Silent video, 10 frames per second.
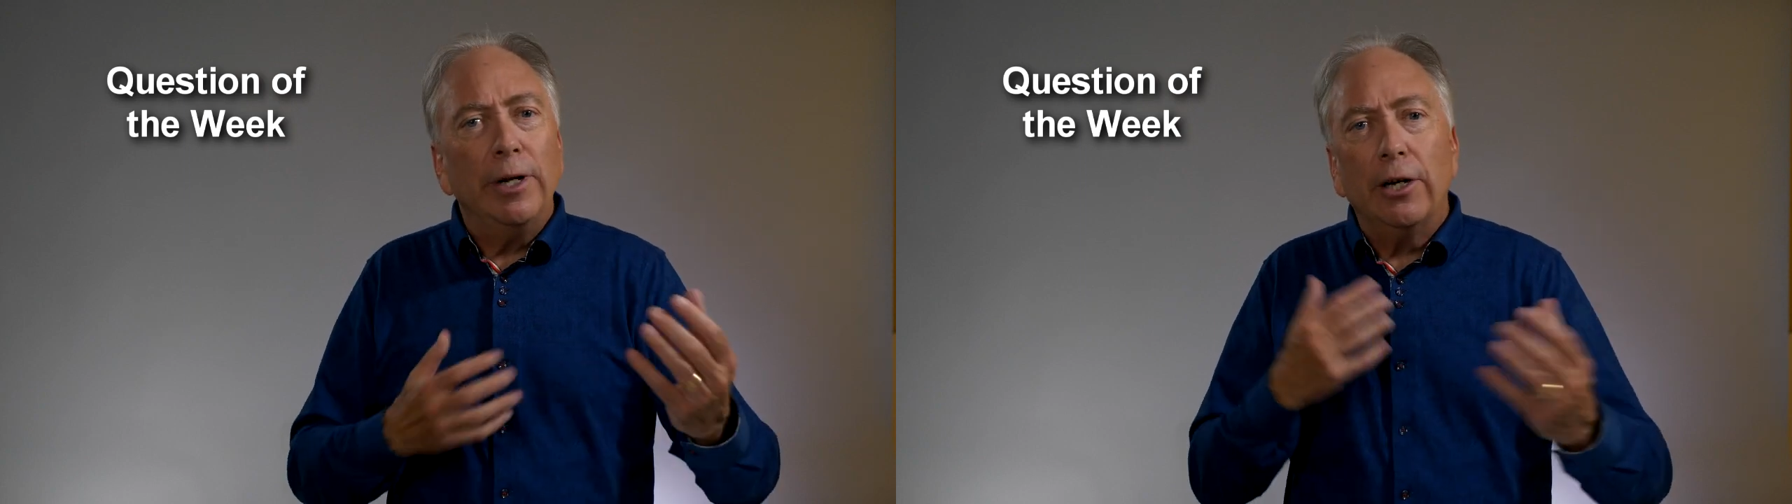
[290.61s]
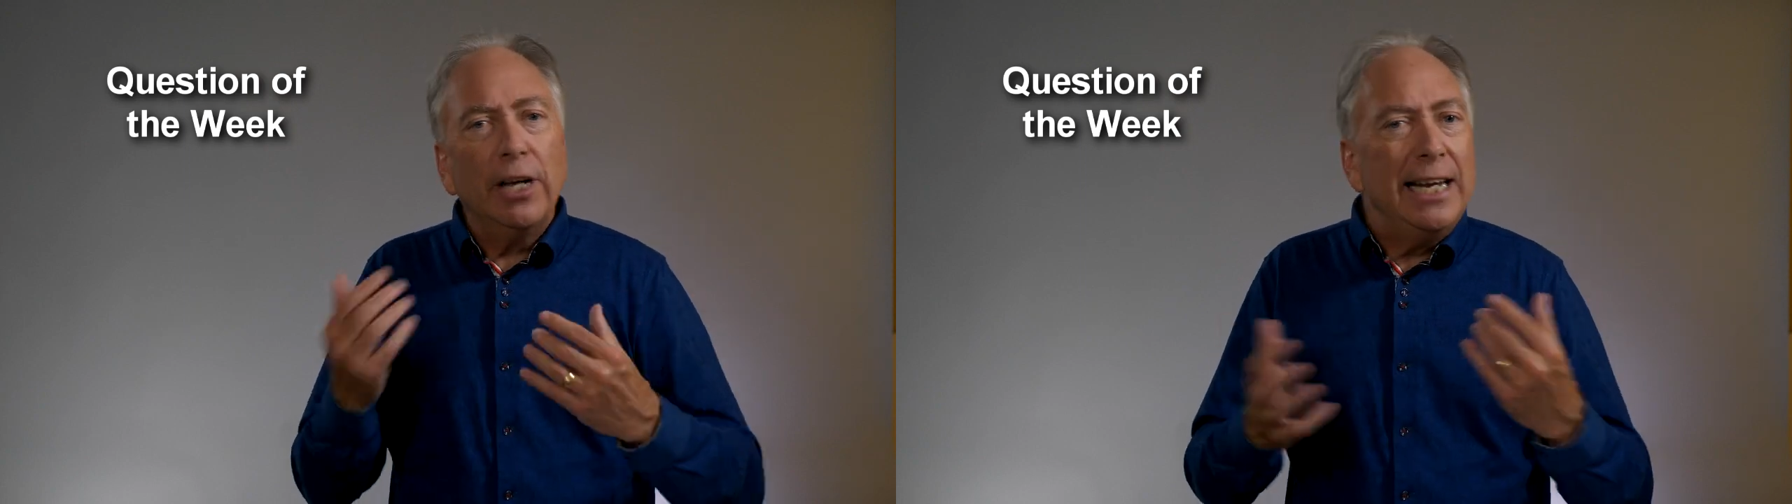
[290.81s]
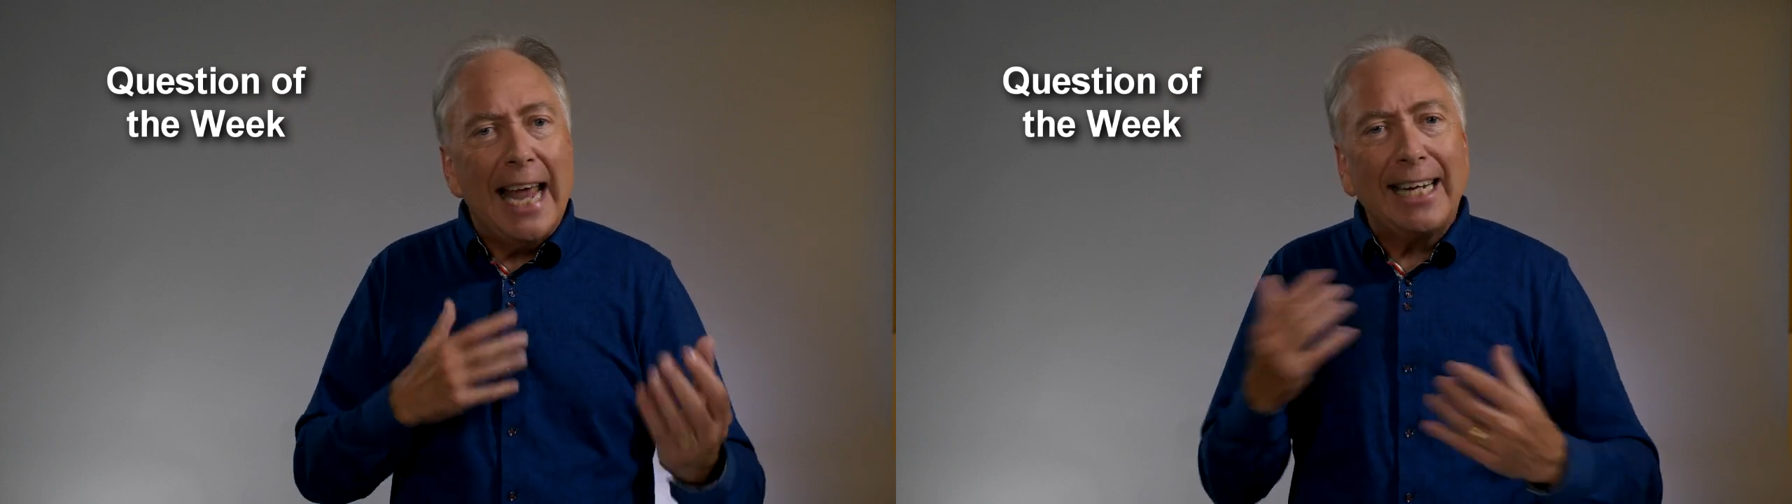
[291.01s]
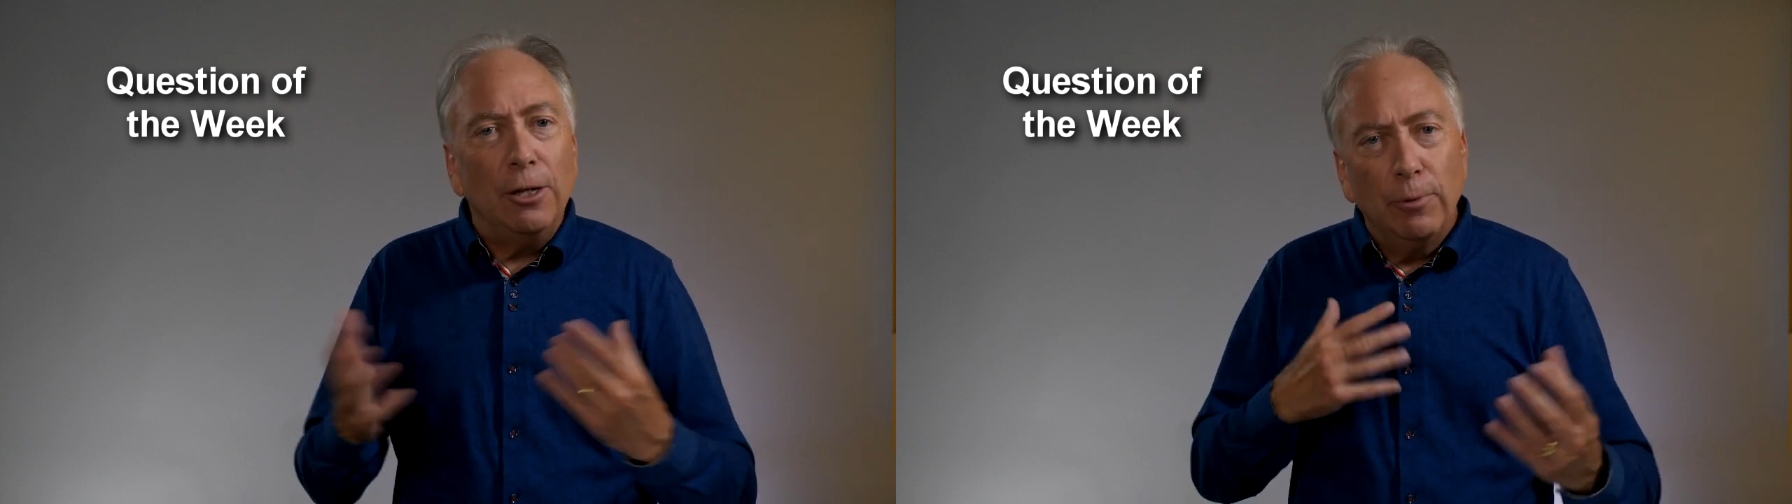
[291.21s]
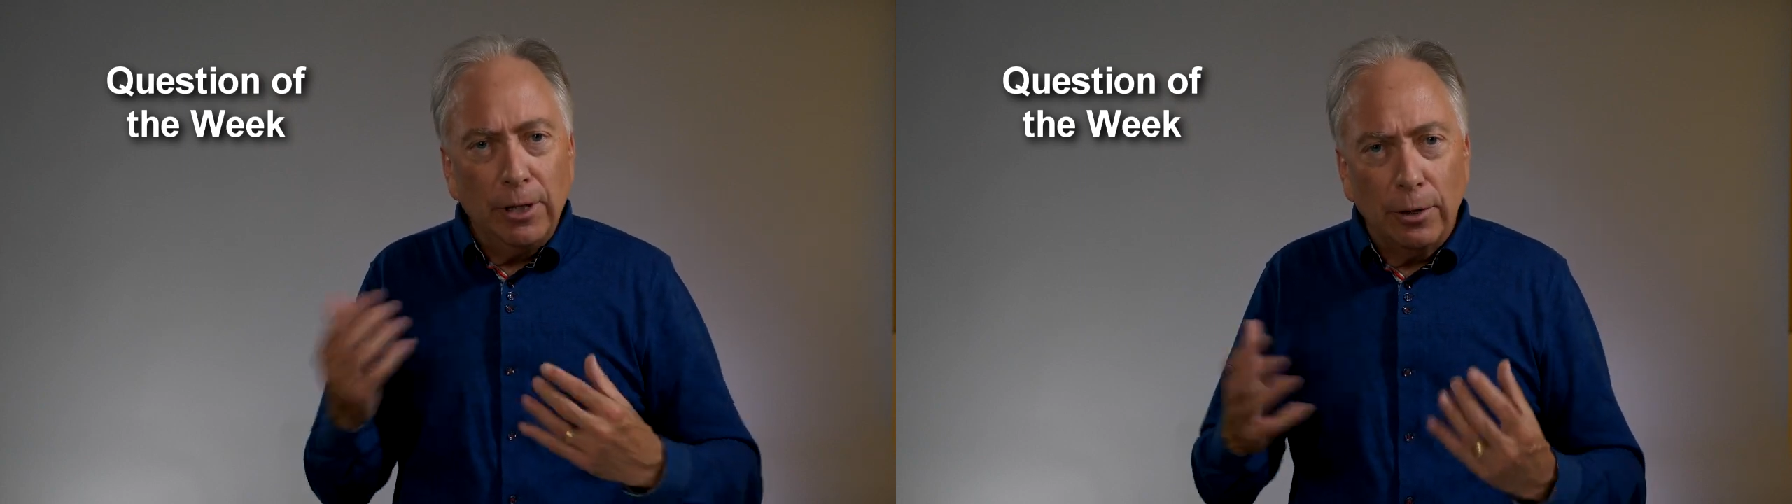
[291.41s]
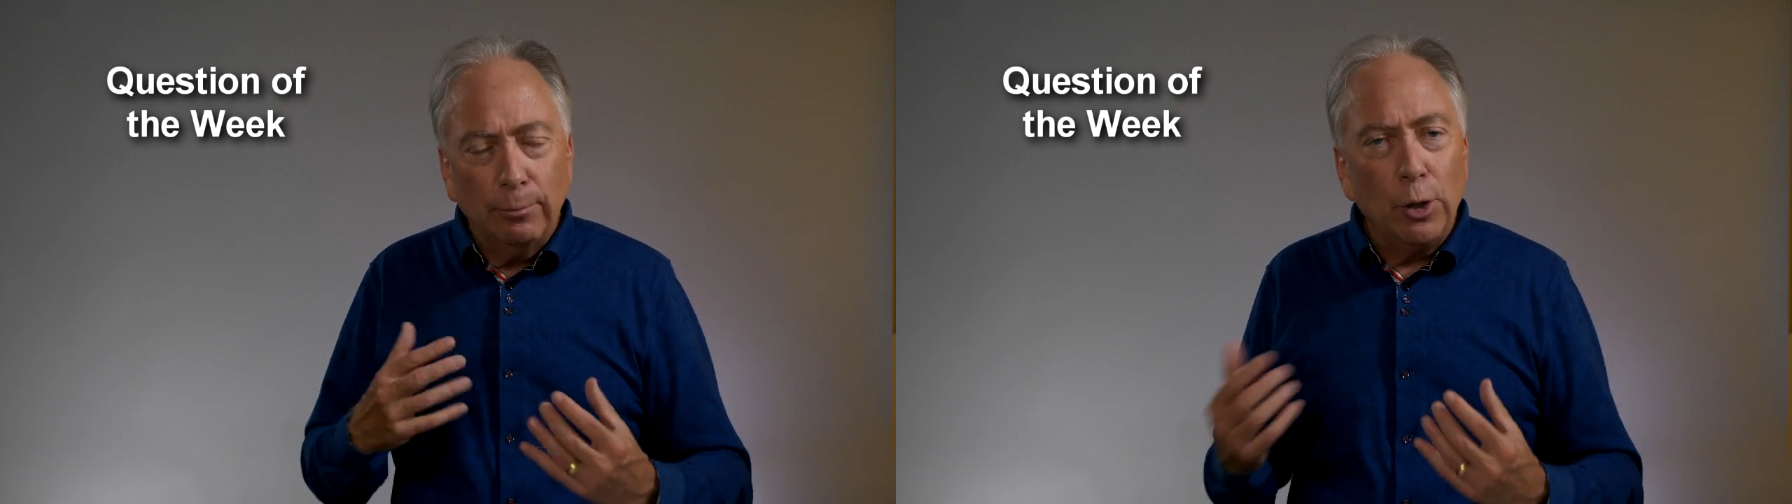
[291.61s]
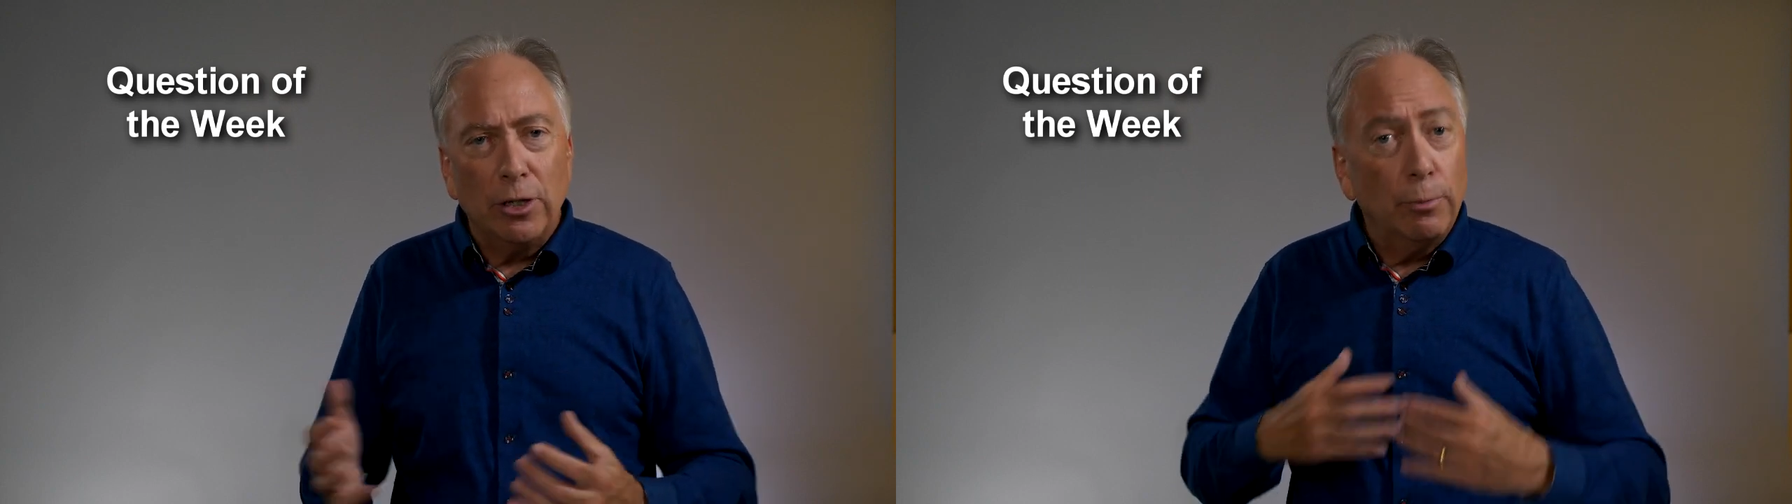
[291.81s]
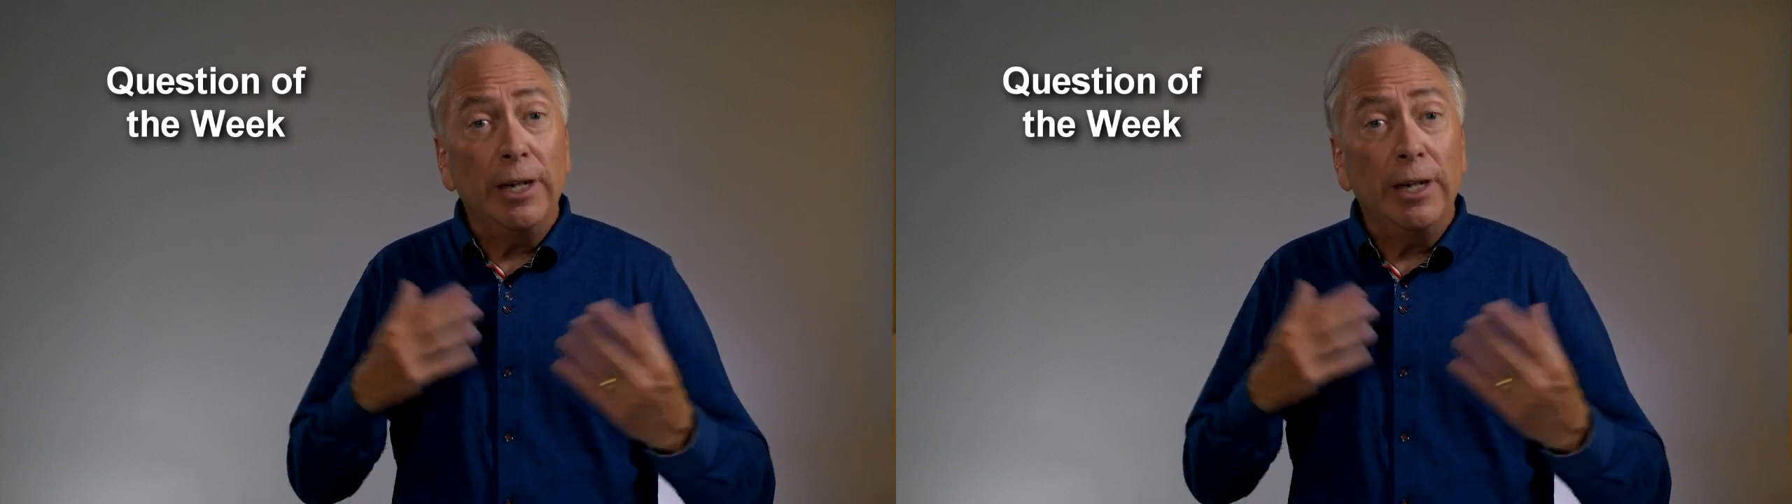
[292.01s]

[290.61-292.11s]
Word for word: where you're connecting with your employees,